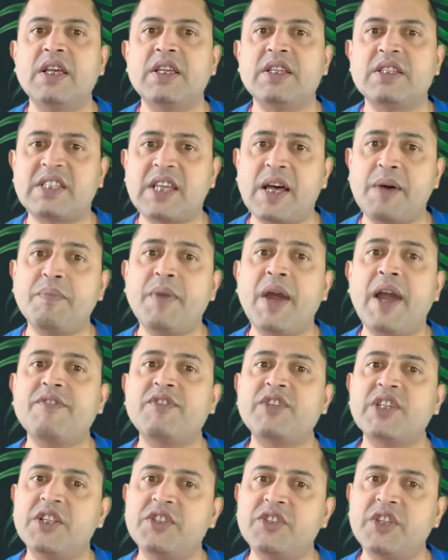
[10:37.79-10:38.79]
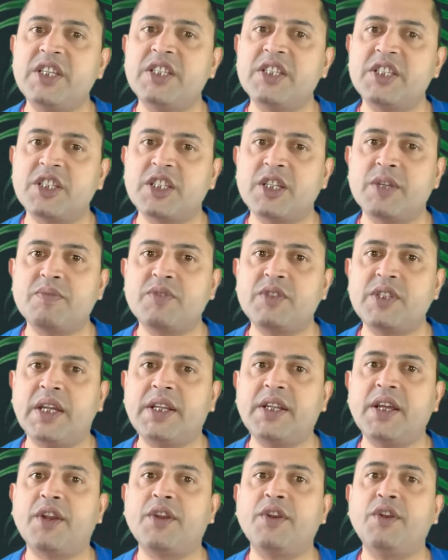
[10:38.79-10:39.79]
Some have sensory systems
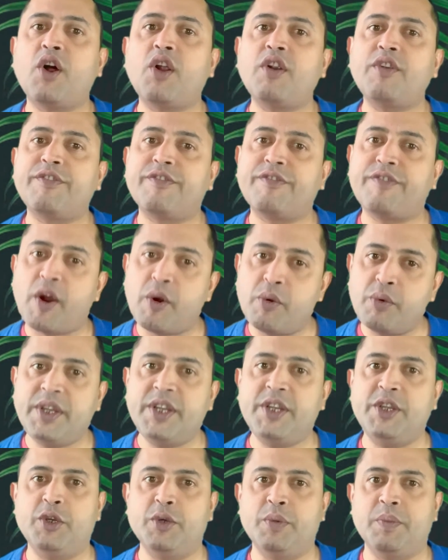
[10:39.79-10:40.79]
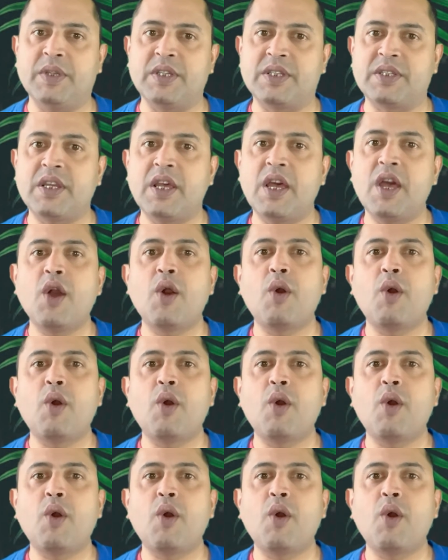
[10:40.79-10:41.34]
that are not found in humans,